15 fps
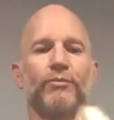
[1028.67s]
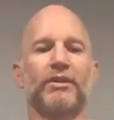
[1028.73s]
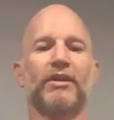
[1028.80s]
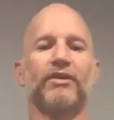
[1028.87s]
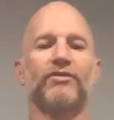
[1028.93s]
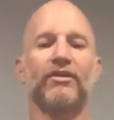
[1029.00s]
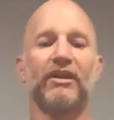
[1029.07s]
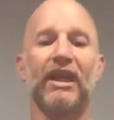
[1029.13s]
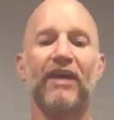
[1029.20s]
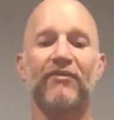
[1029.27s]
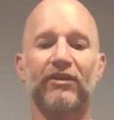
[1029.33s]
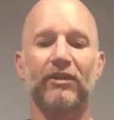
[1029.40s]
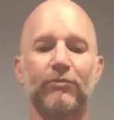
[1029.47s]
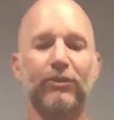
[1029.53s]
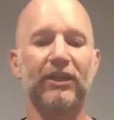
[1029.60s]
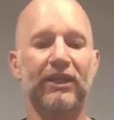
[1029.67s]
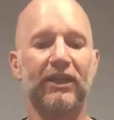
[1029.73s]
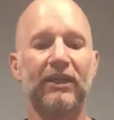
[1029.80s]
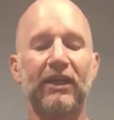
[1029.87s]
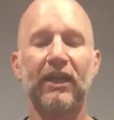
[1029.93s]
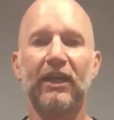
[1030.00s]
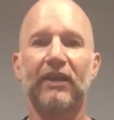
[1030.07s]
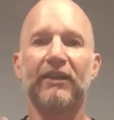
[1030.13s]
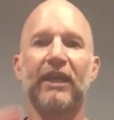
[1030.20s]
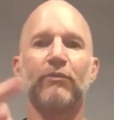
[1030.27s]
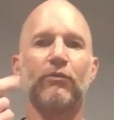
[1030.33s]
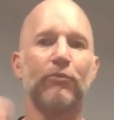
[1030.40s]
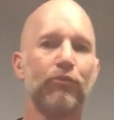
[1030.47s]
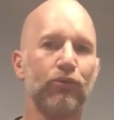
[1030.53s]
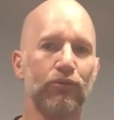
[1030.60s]
because inevitably they
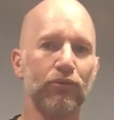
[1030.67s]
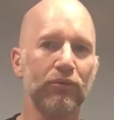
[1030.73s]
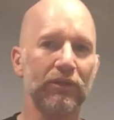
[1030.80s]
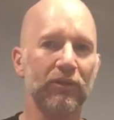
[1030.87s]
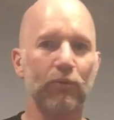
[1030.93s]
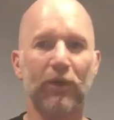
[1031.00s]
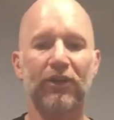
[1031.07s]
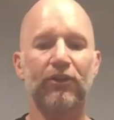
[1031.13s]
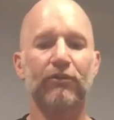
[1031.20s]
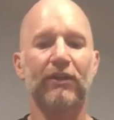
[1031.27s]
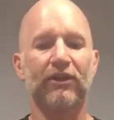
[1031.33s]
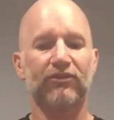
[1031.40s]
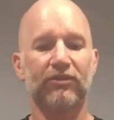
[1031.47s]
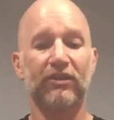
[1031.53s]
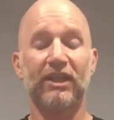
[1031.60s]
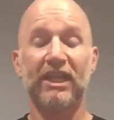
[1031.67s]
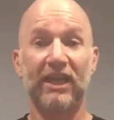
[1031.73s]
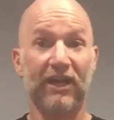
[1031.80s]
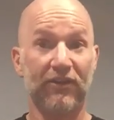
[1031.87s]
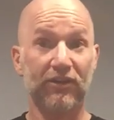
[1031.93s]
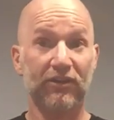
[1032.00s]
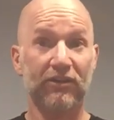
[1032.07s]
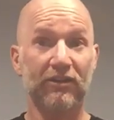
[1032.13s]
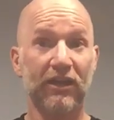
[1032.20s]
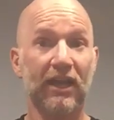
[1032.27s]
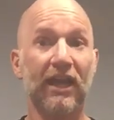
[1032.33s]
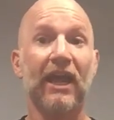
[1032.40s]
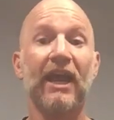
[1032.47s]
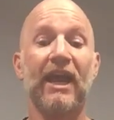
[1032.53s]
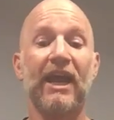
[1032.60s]
will pull in one direction or the other
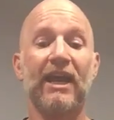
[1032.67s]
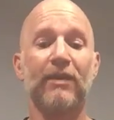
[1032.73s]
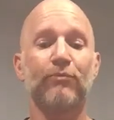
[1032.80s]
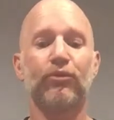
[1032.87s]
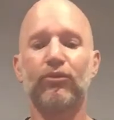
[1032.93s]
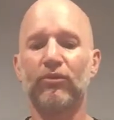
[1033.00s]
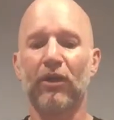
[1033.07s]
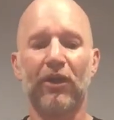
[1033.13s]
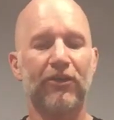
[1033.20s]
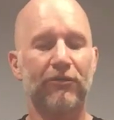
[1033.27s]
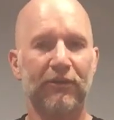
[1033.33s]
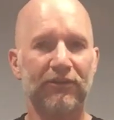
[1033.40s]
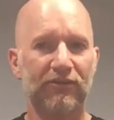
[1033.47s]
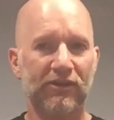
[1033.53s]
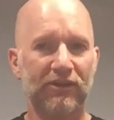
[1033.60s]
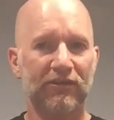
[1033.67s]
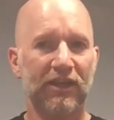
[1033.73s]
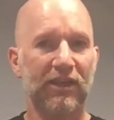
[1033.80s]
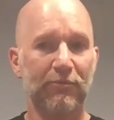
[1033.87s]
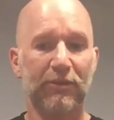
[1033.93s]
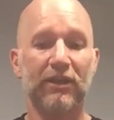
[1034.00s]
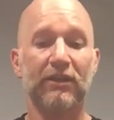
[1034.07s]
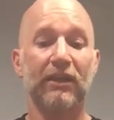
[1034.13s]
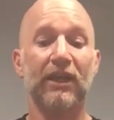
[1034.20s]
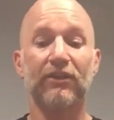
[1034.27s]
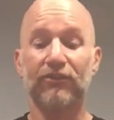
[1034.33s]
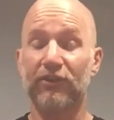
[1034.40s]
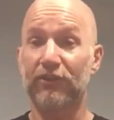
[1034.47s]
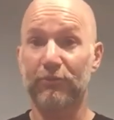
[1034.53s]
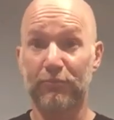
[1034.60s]
and pull all the rest of the tape in
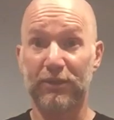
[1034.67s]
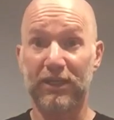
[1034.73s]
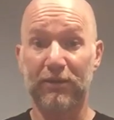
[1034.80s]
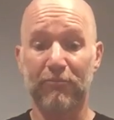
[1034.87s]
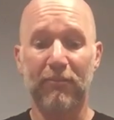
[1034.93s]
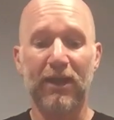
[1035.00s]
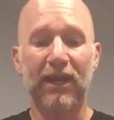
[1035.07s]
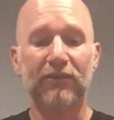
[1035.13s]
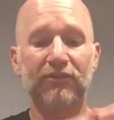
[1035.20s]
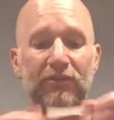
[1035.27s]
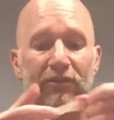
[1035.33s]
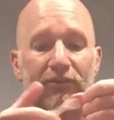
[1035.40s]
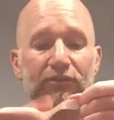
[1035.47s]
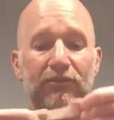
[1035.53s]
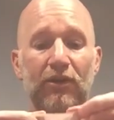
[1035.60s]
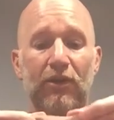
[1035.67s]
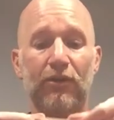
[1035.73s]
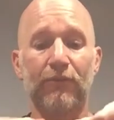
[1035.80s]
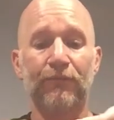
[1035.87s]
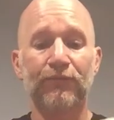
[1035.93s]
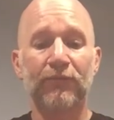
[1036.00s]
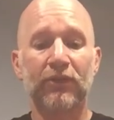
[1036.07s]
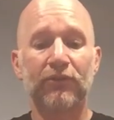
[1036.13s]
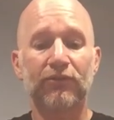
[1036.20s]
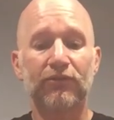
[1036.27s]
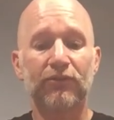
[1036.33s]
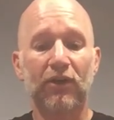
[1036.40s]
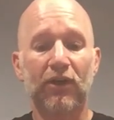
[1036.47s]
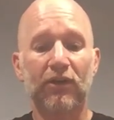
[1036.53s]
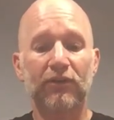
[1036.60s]
and just be a mess. So
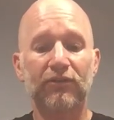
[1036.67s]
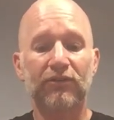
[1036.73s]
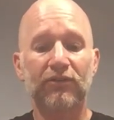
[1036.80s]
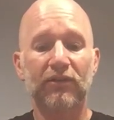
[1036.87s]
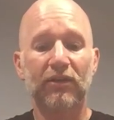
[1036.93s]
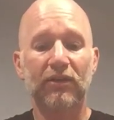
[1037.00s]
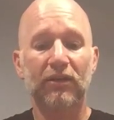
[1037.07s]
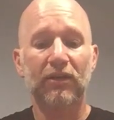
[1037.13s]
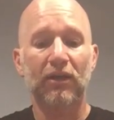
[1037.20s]
start